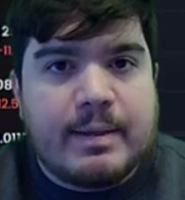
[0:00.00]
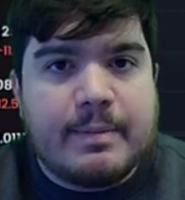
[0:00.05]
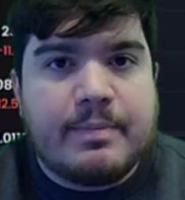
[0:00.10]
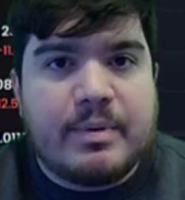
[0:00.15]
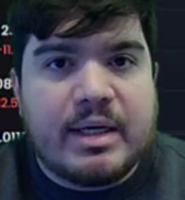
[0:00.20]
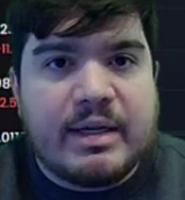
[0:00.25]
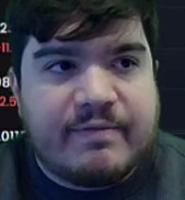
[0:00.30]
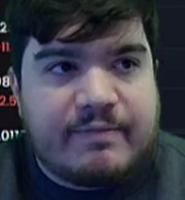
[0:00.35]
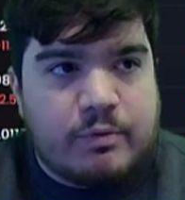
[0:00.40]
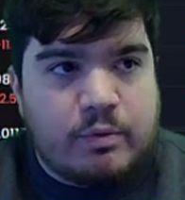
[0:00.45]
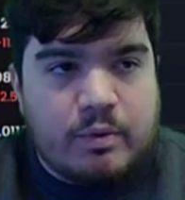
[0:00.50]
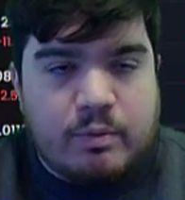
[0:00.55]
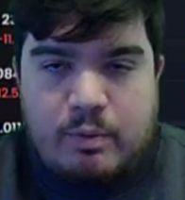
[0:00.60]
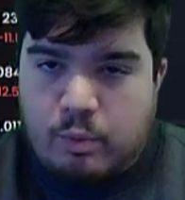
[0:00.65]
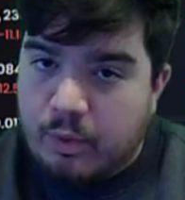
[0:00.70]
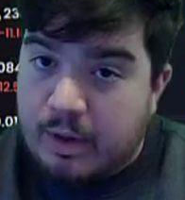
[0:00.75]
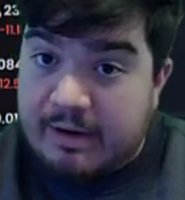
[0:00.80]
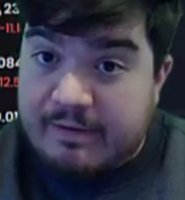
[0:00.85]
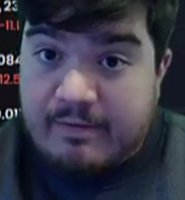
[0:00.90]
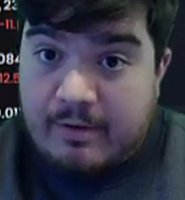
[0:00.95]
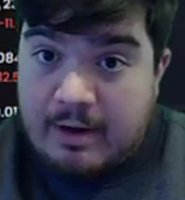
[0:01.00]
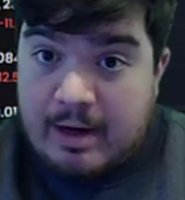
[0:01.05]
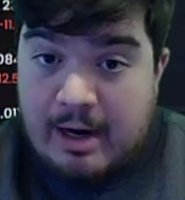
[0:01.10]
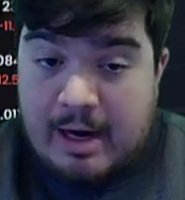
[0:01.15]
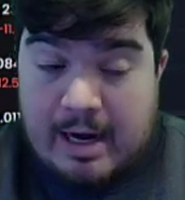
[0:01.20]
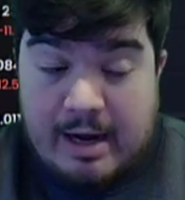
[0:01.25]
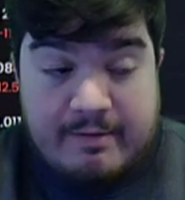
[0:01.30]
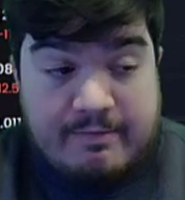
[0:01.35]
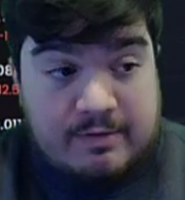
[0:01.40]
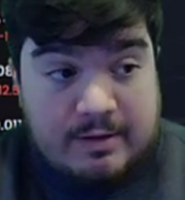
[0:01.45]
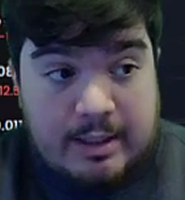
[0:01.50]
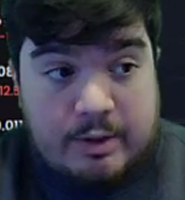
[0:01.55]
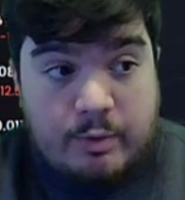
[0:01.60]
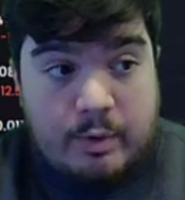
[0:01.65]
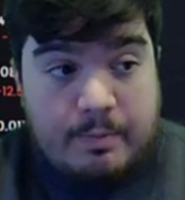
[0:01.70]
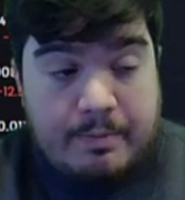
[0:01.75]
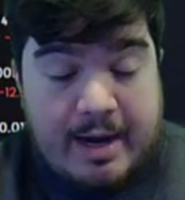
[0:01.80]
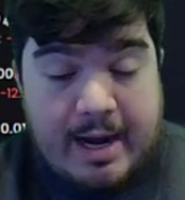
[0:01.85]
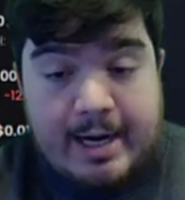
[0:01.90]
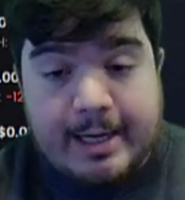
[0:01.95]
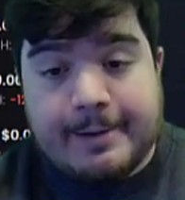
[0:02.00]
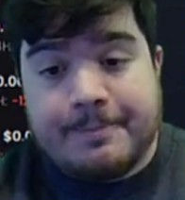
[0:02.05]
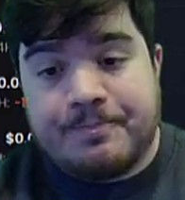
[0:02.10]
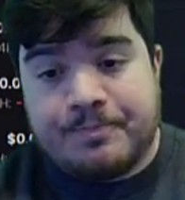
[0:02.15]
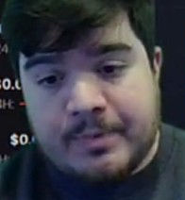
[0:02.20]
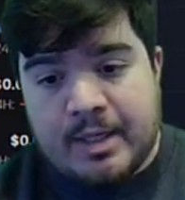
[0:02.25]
But if whatever I have liquid back,